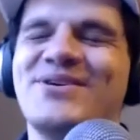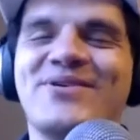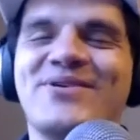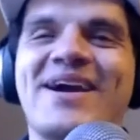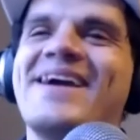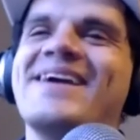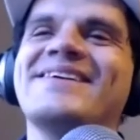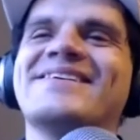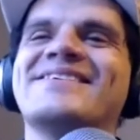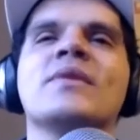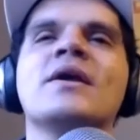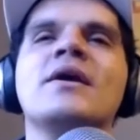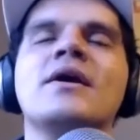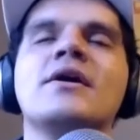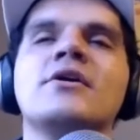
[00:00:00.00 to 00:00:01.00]
okay?
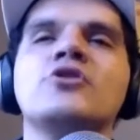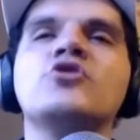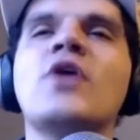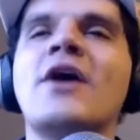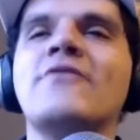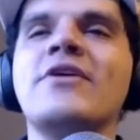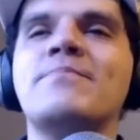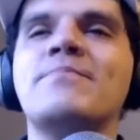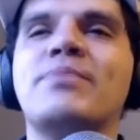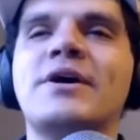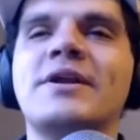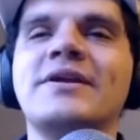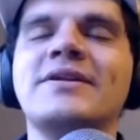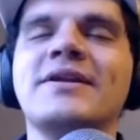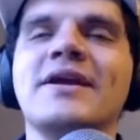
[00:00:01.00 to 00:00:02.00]
You have a
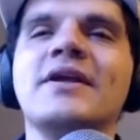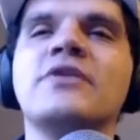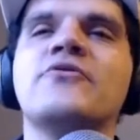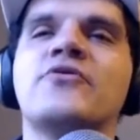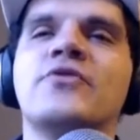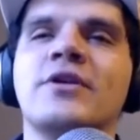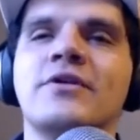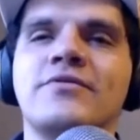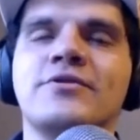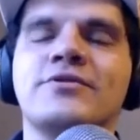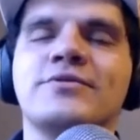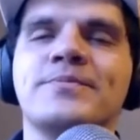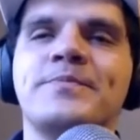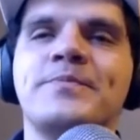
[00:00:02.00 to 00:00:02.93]
button in front of you.